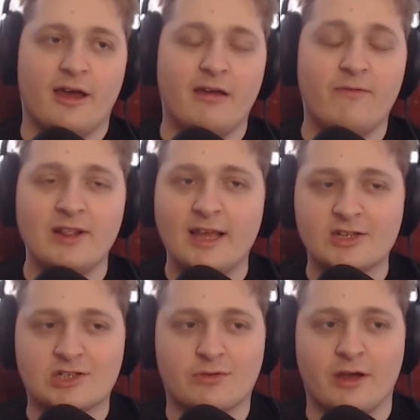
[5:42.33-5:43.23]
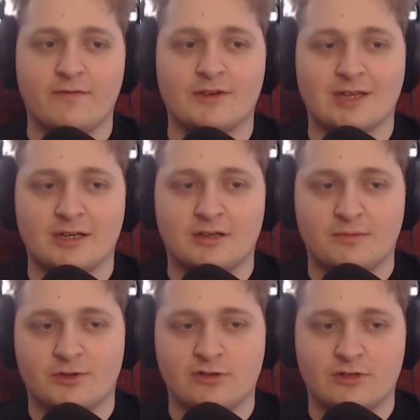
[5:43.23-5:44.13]
if a less creative executive
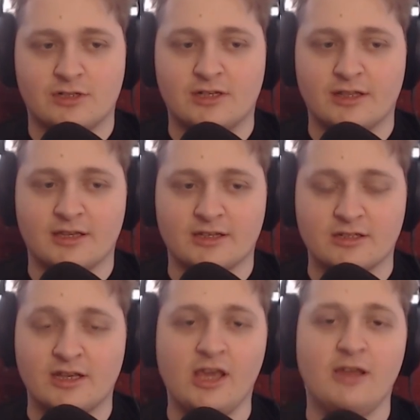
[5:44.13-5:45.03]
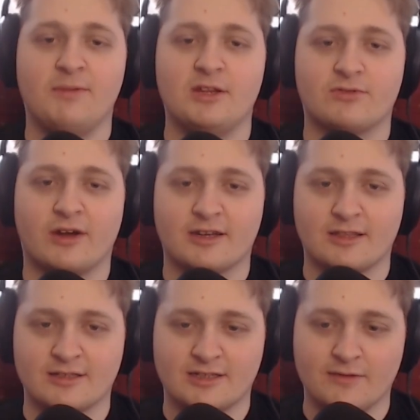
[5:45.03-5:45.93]
producer did this, he'd be dragging
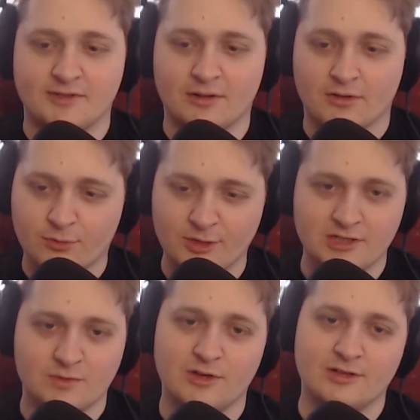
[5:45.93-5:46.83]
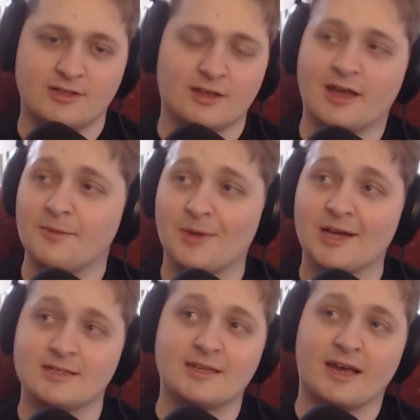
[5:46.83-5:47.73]
this out till Christmas. They get
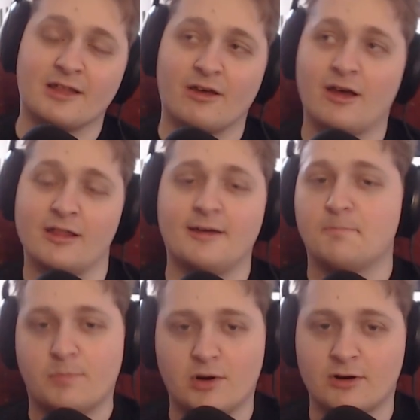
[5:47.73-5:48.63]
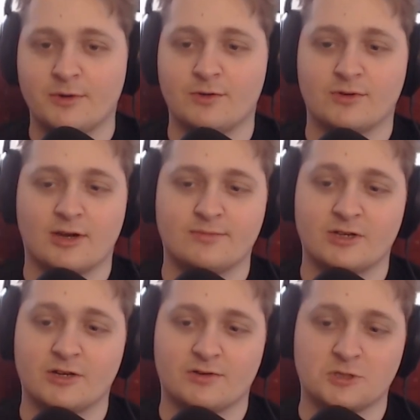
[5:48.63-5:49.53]
back together, and then boom, it all comes
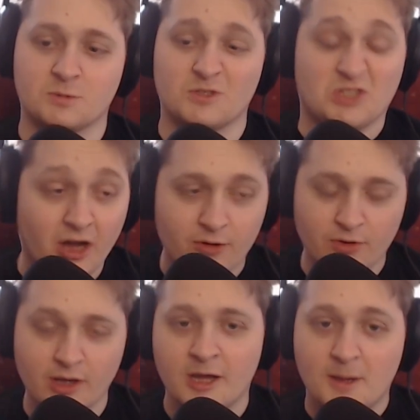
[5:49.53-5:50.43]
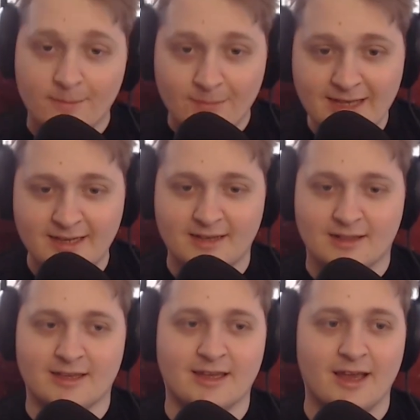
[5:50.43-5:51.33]
out at Christmas. No,
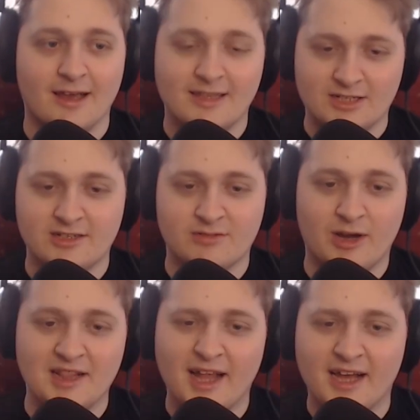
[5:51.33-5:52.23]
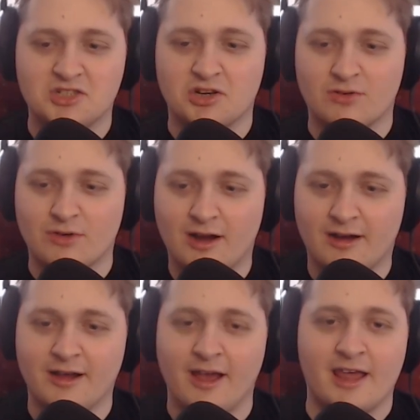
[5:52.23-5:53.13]
immediately. This is my last
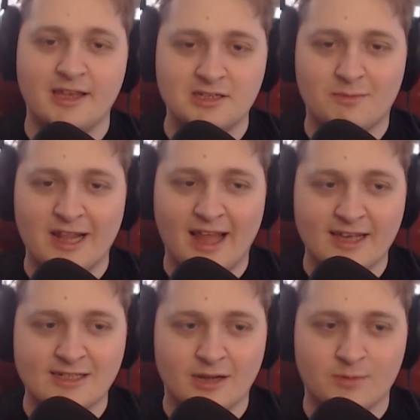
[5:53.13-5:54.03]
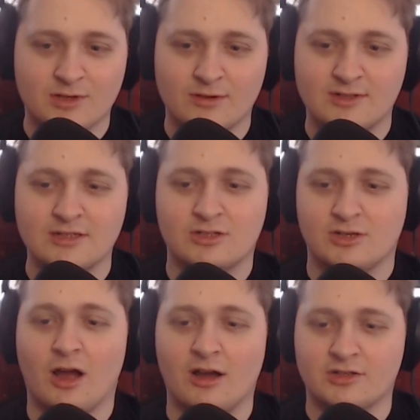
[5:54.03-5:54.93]
hurrah. These are my last episodes in
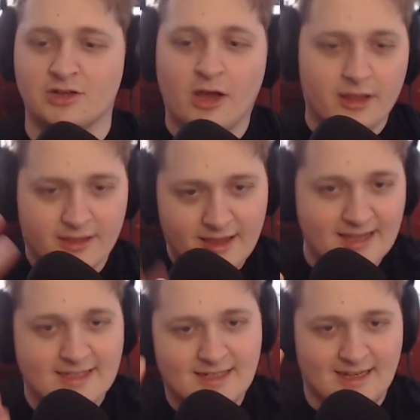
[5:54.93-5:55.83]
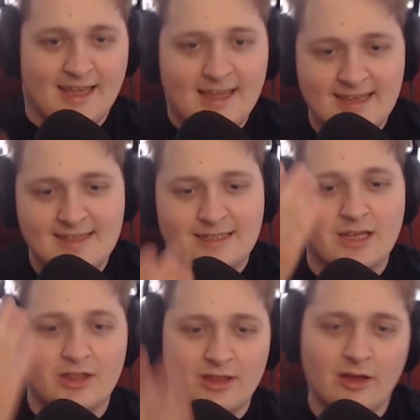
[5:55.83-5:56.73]
charge. This is
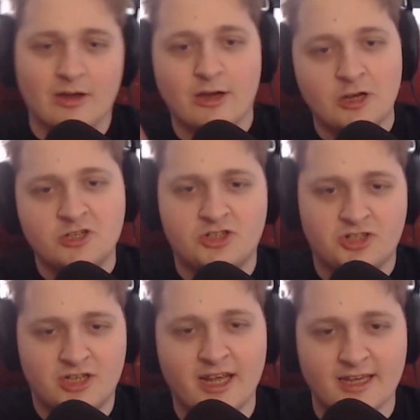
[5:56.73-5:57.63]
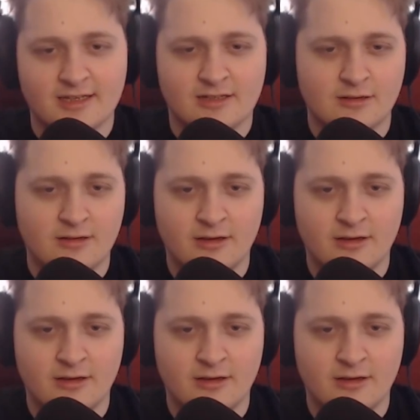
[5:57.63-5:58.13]
the shit.